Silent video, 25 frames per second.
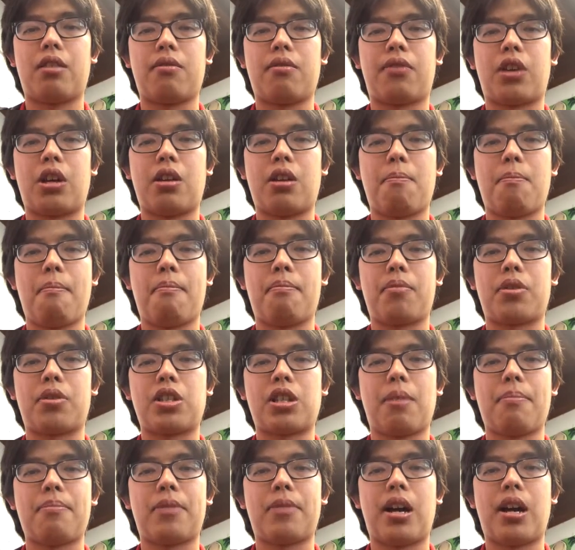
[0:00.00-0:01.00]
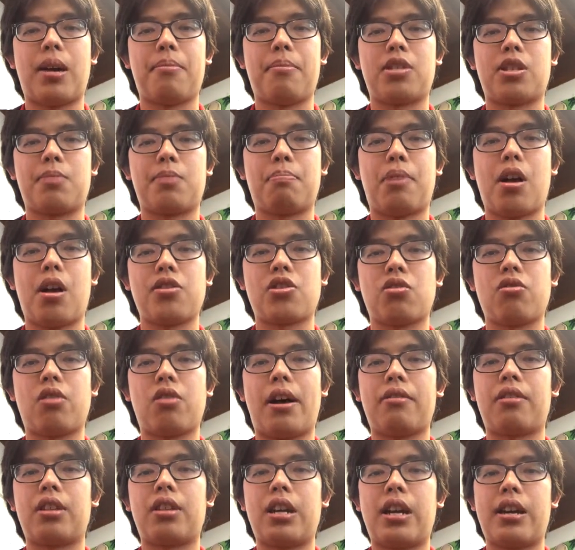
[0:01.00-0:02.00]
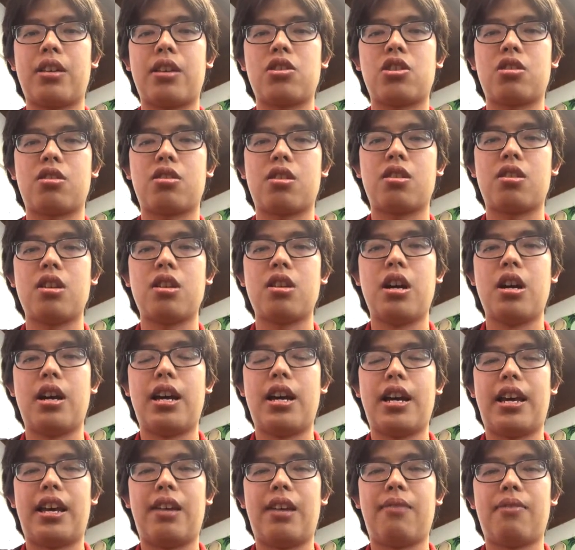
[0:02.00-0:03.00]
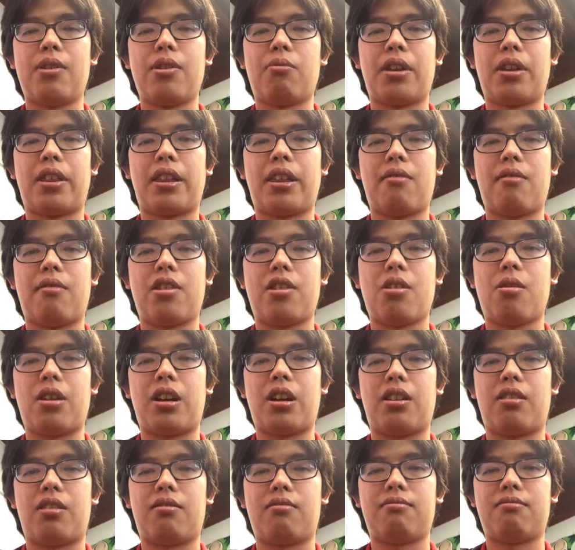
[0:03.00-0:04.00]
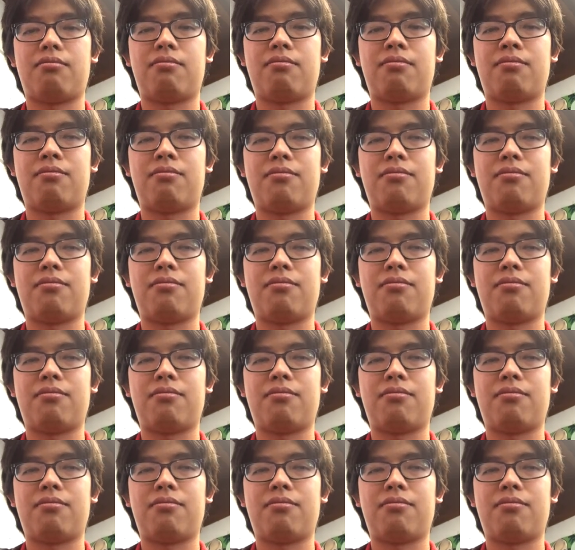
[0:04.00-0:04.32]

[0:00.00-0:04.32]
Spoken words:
kind of can sometimes puzzle out the answer even without knowing